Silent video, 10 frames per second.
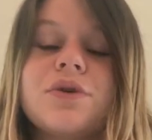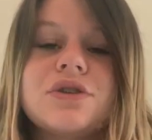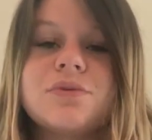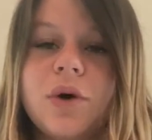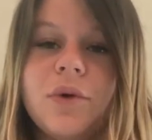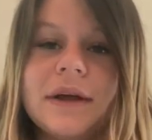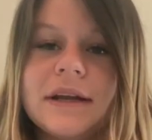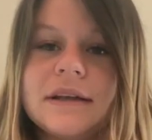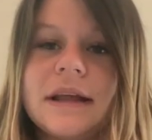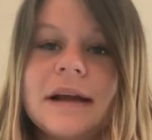
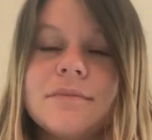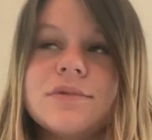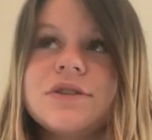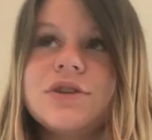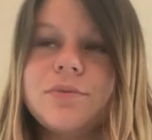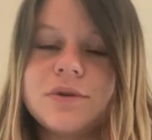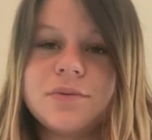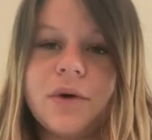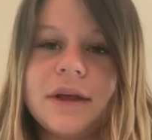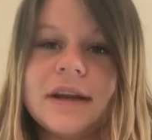swollen. Like, I'm super
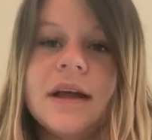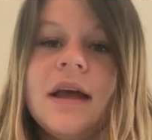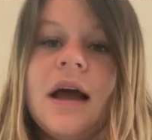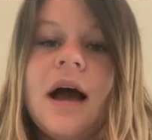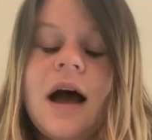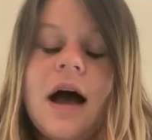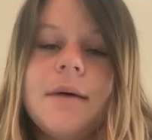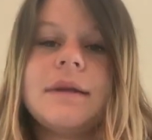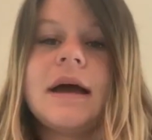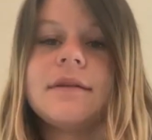swollen.
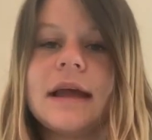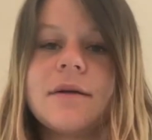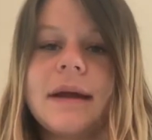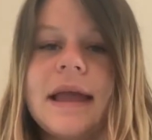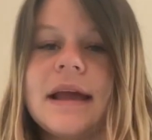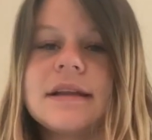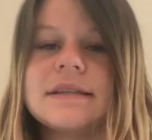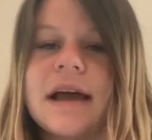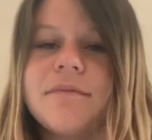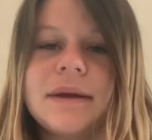Not like my hands
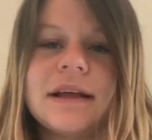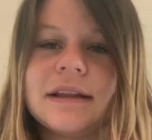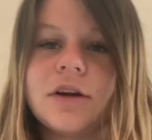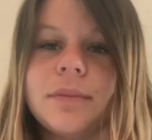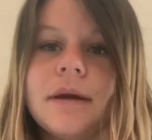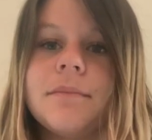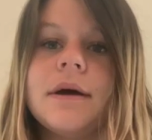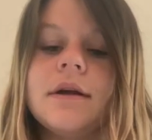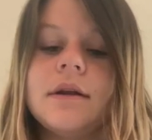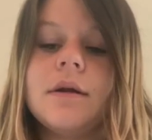have been a little bit,
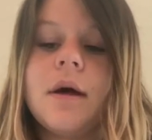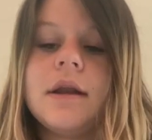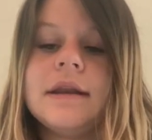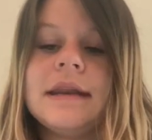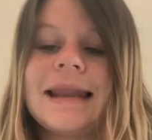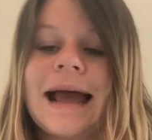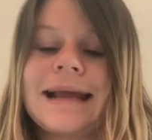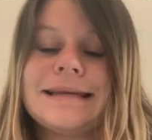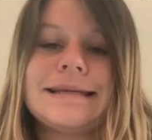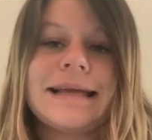but
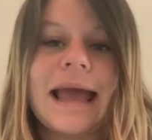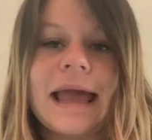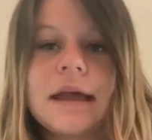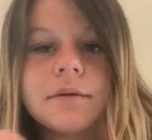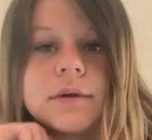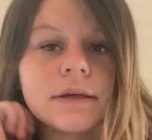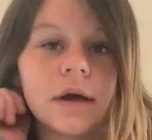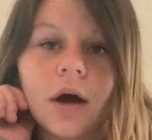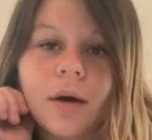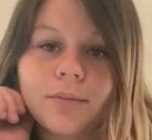98%
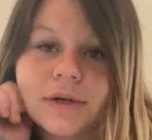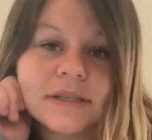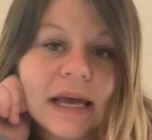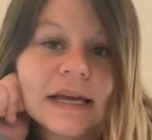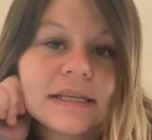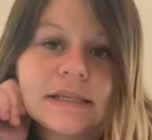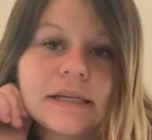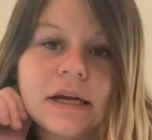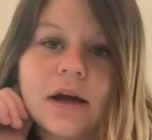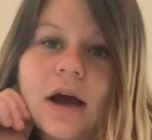
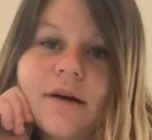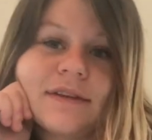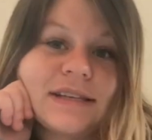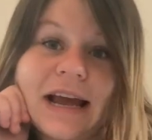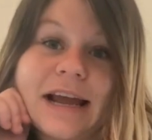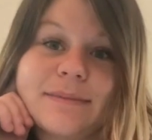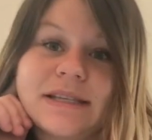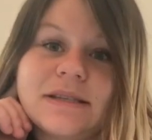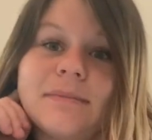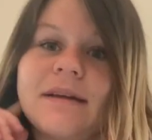of the time
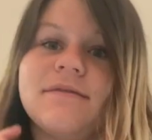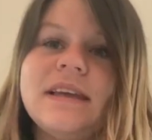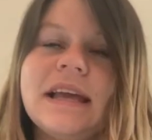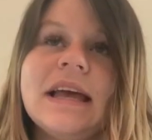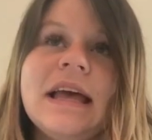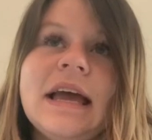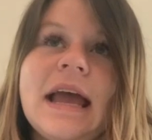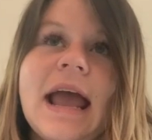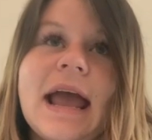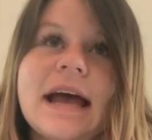it's my feet.
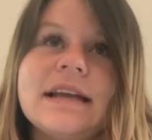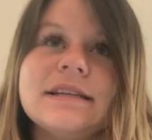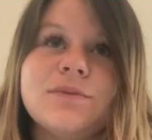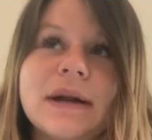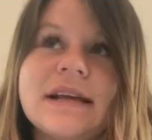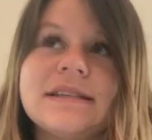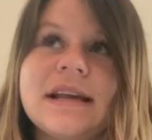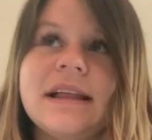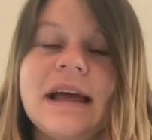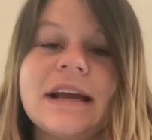And when I
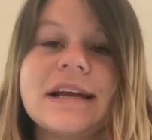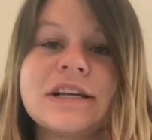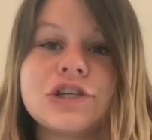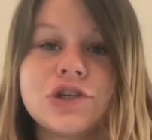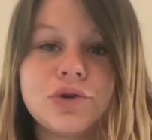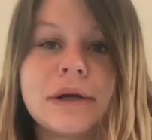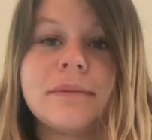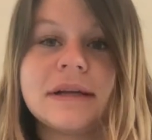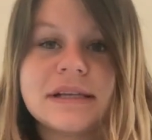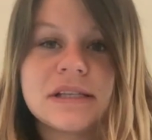say like
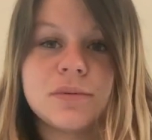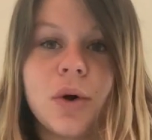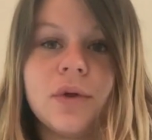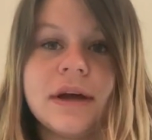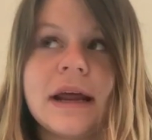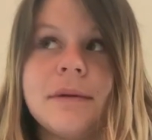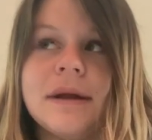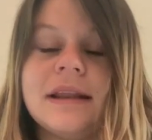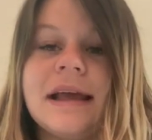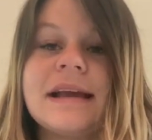extremely swollen, I
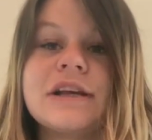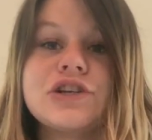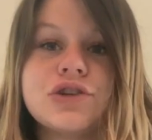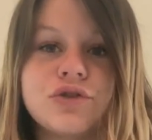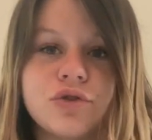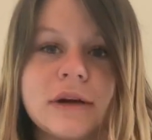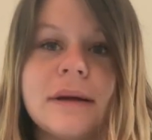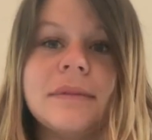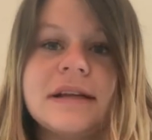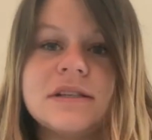mean like
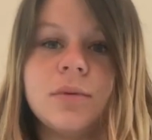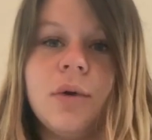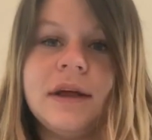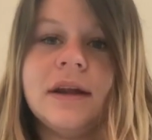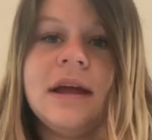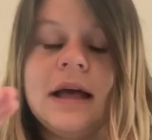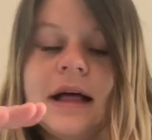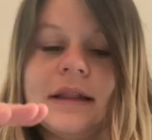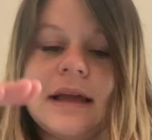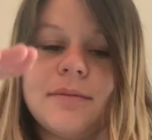extremely swollen.
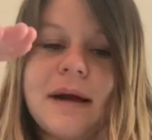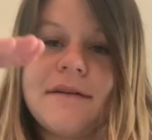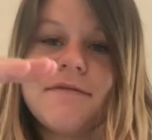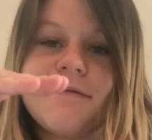Like my